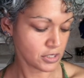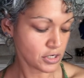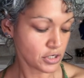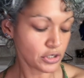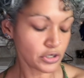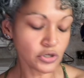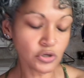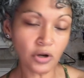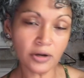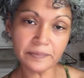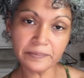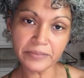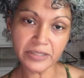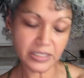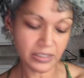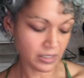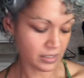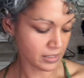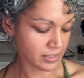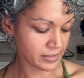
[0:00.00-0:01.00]
not
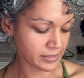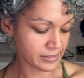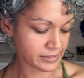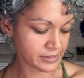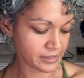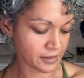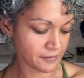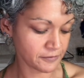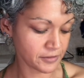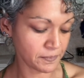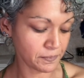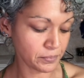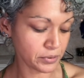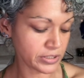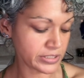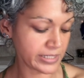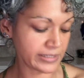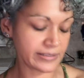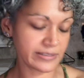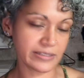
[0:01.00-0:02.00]
because of the
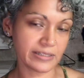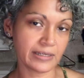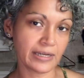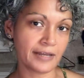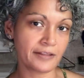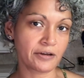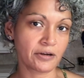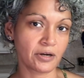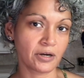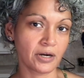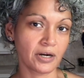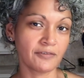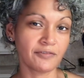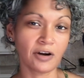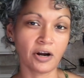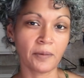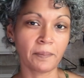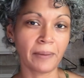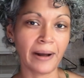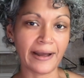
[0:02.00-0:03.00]
putting together of
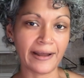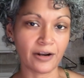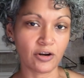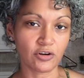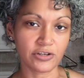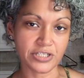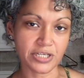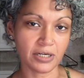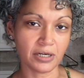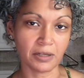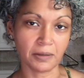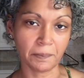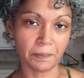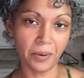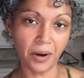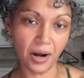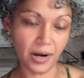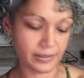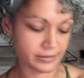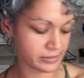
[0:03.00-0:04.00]
our biological
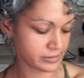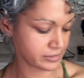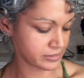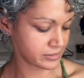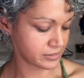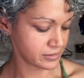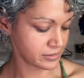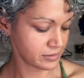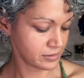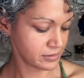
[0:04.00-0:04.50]
parts.